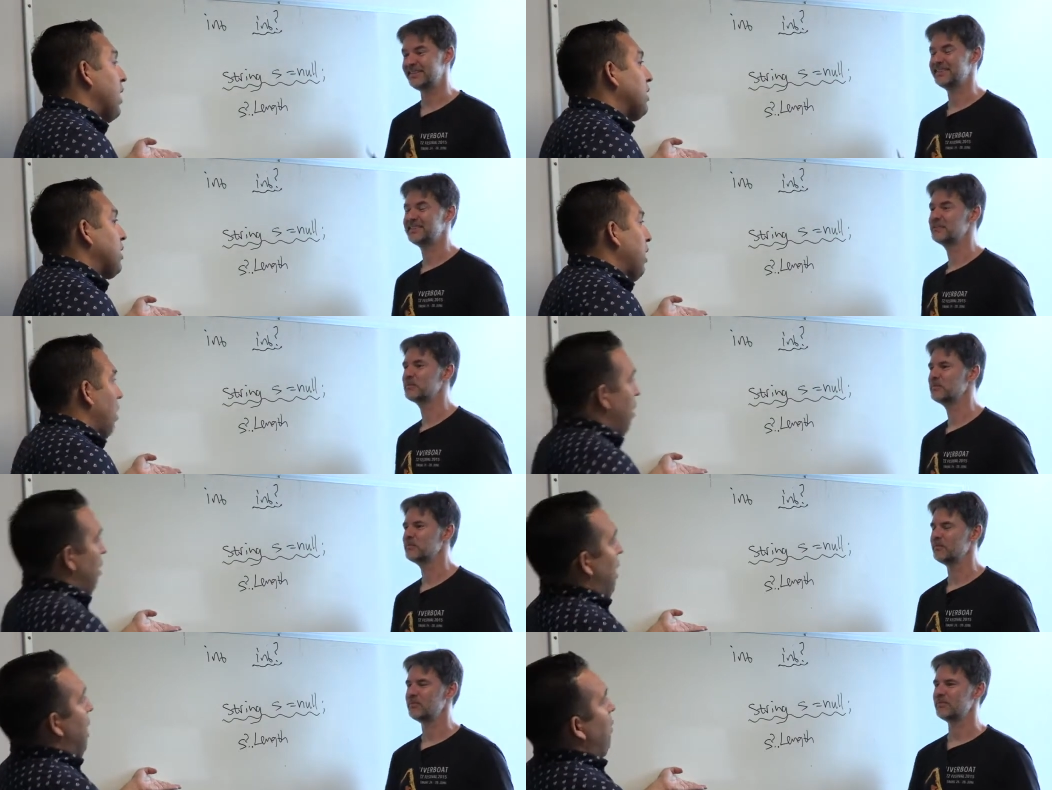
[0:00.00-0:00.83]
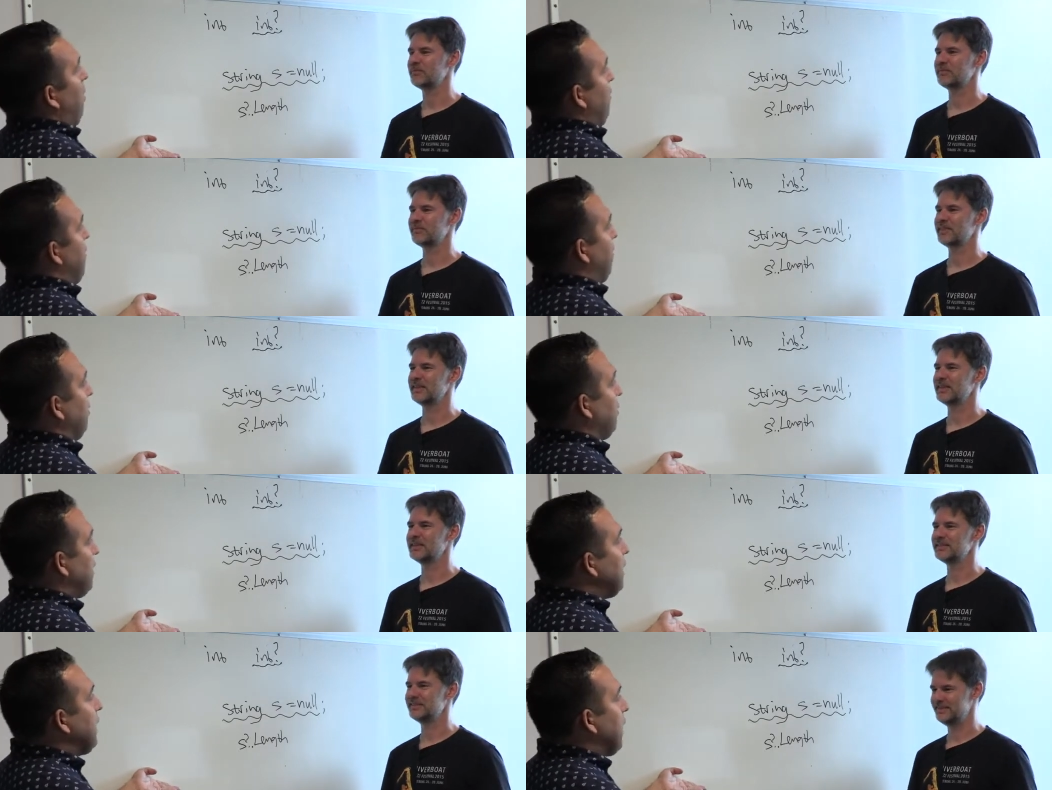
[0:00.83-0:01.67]
Speaker 1: That he's like, oh, I would have never
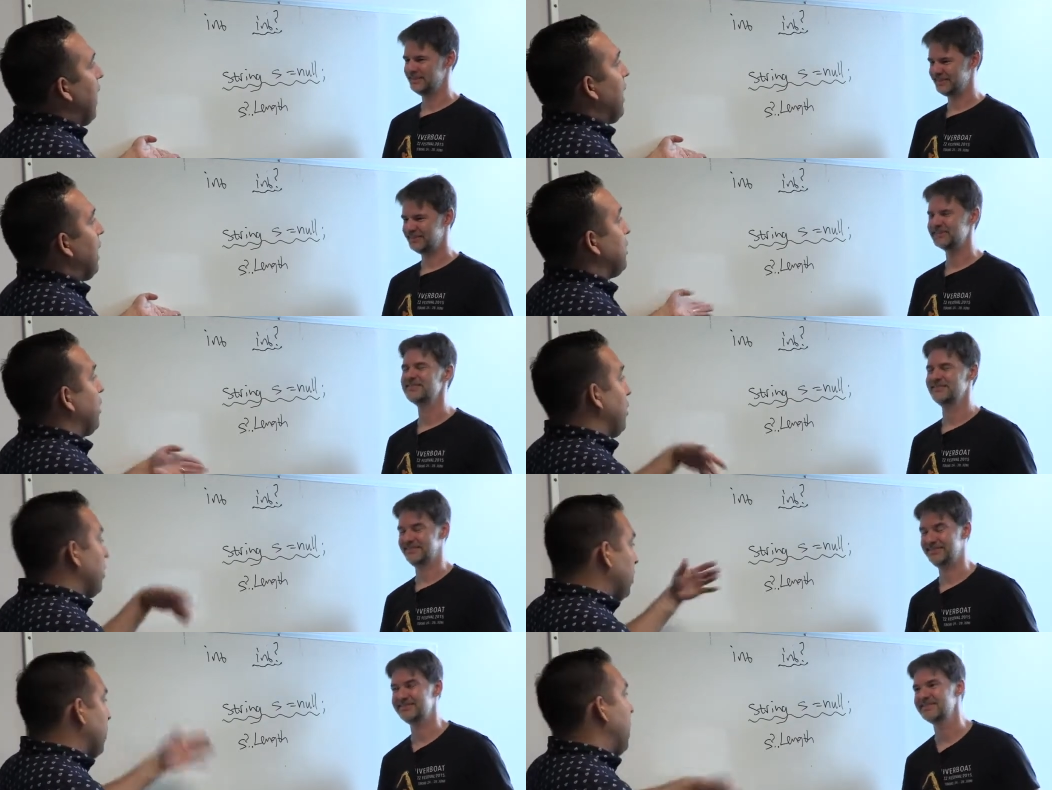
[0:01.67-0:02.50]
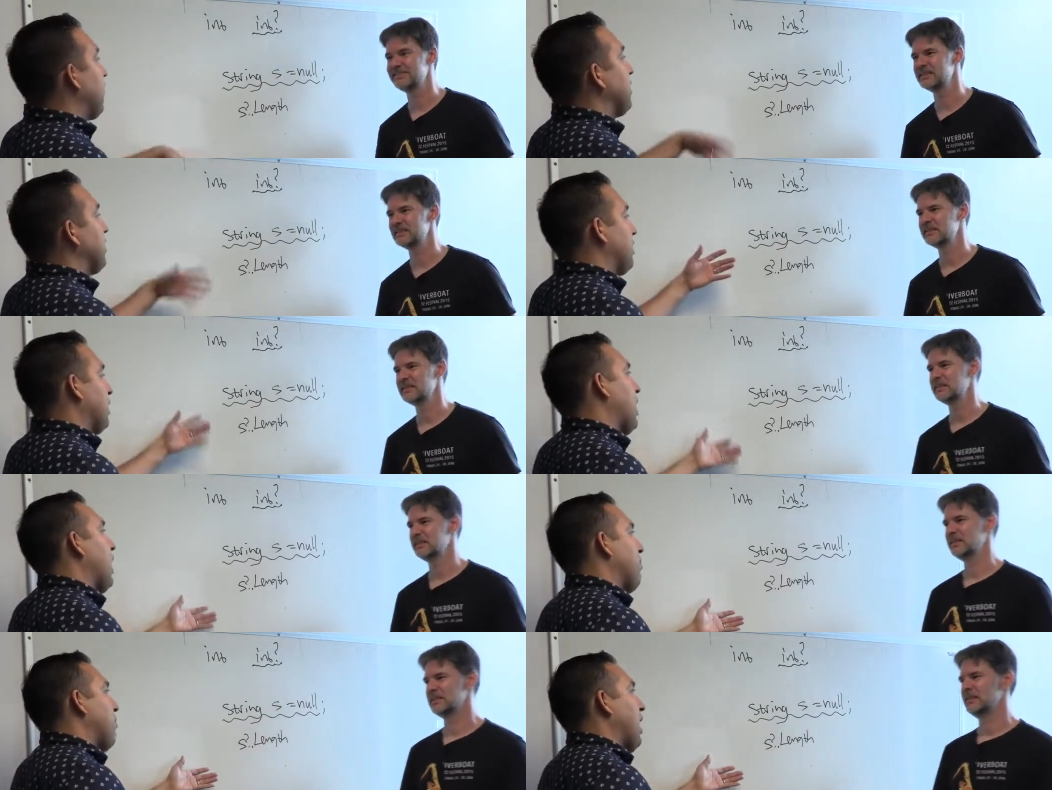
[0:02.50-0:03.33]
seen that. And so you're saying this is the
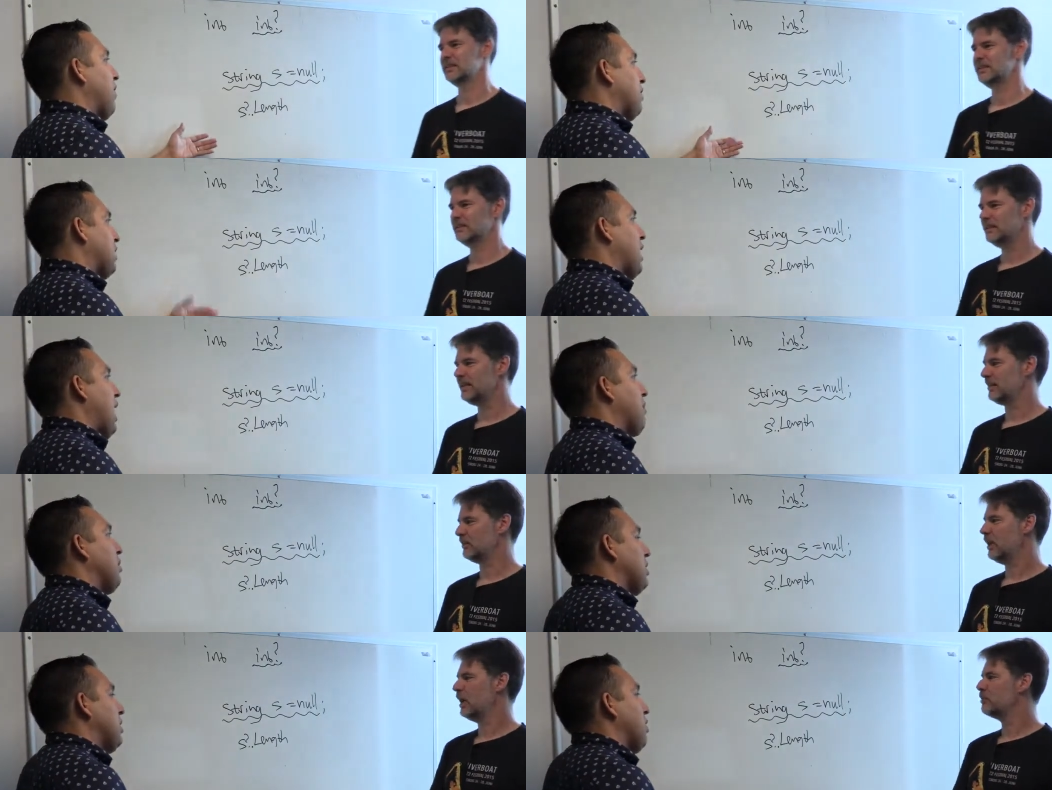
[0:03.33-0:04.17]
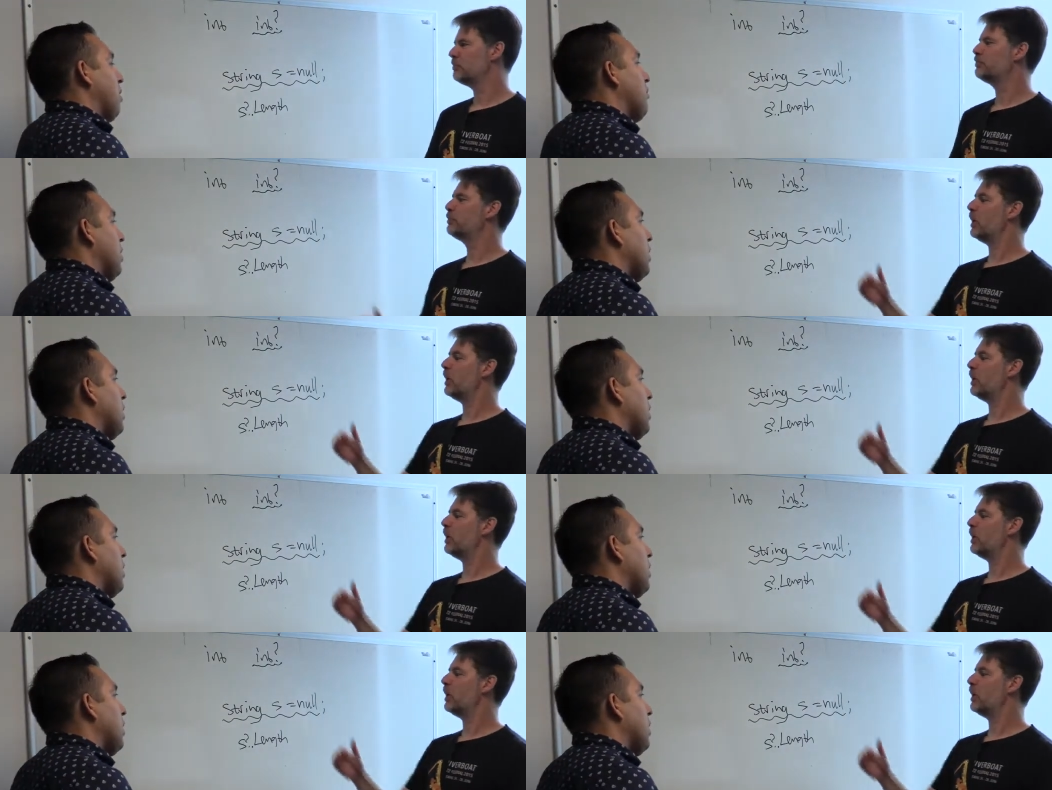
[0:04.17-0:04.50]
kind of behavior that's going to happen to C sharp.